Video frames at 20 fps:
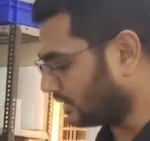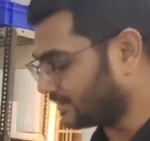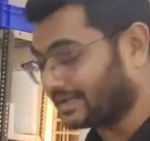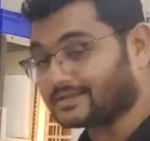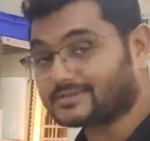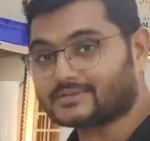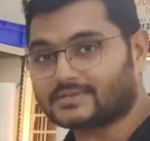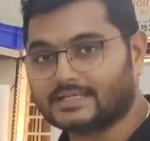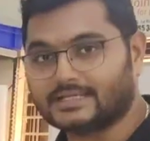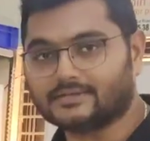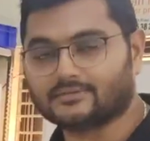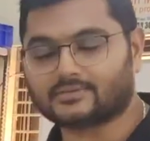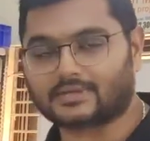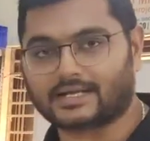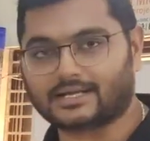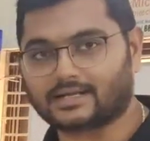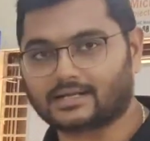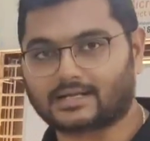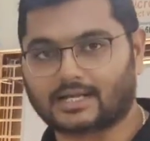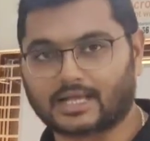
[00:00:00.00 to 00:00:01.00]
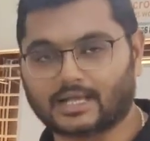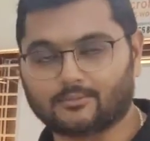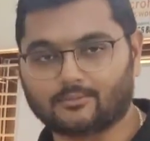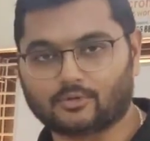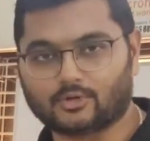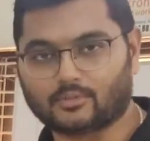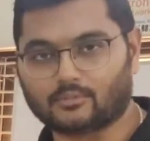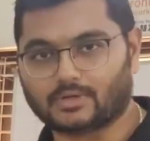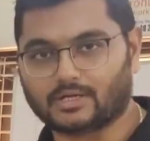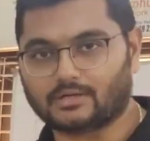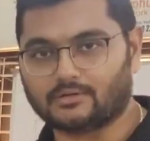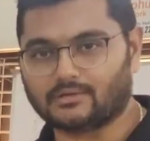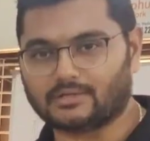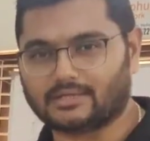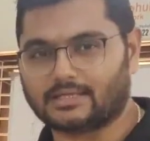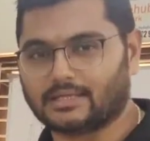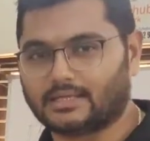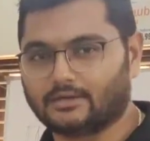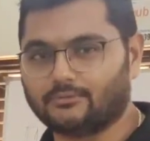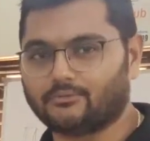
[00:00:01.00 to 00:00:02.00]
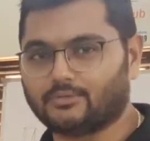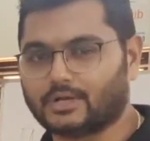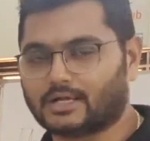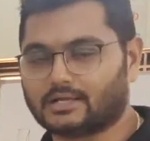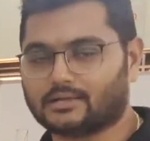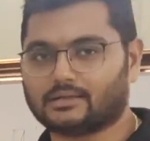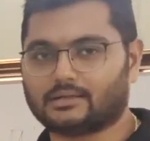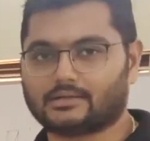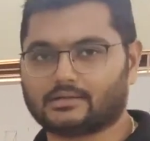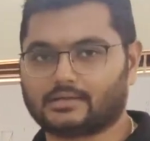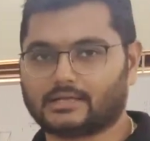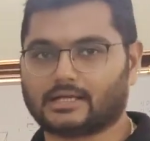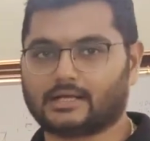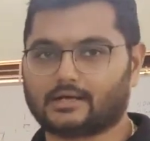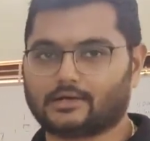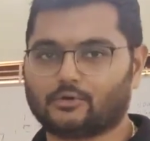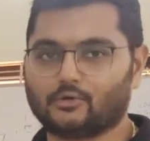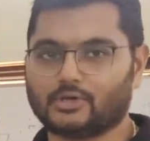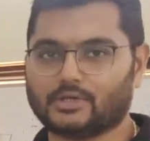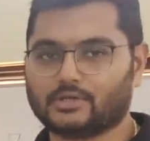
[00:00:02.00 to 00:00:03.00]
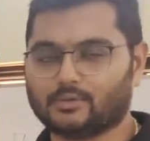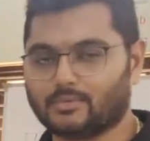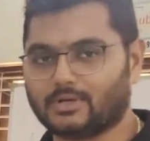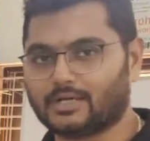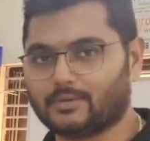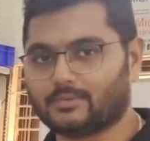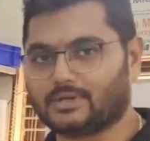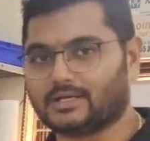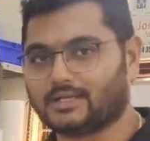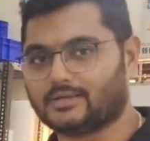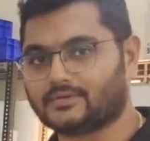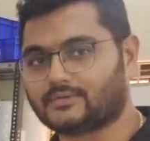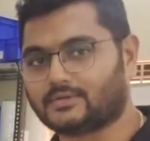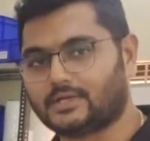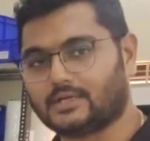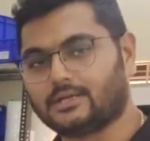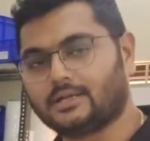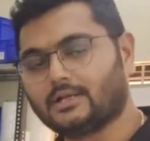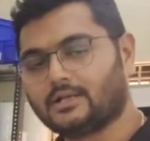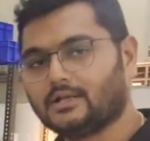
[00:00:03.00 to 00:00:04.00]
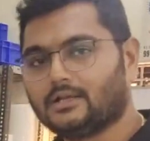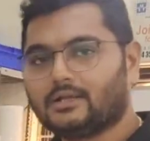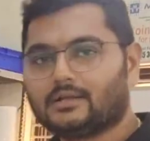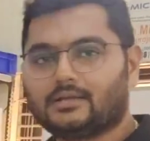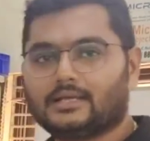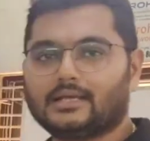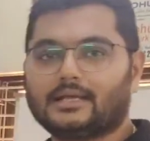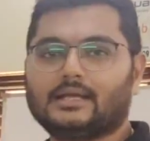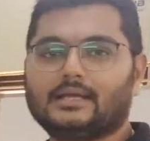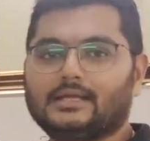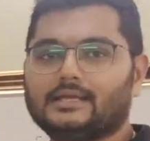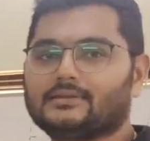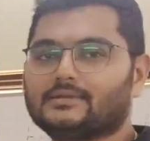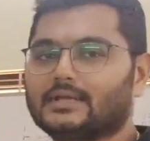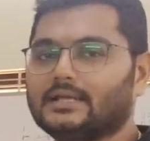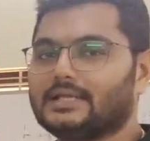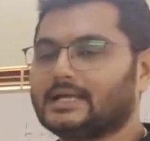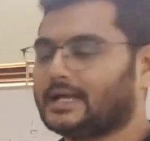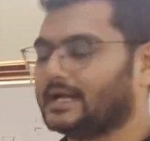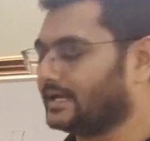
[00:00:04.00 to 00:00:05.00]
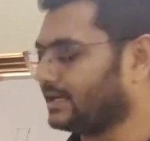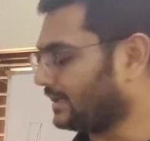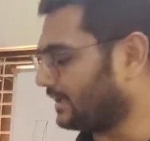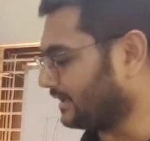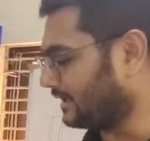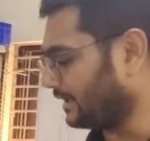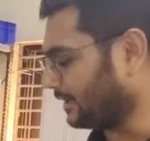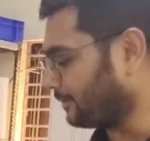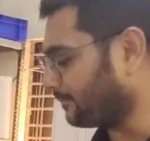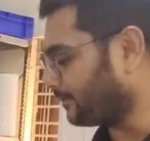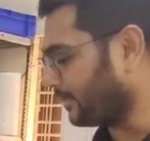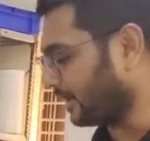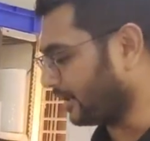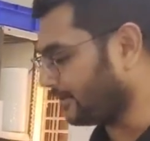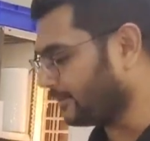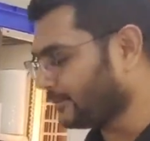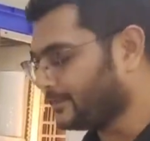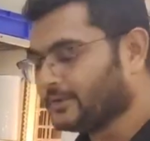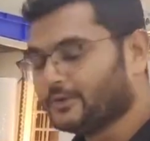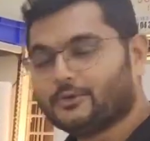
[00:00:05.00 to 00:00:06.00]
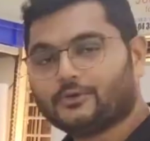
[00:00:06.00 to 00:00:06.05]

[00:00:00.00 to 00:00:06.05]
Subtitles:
testings at a time, or if they are doing the multiple testing, they can easily handle that part.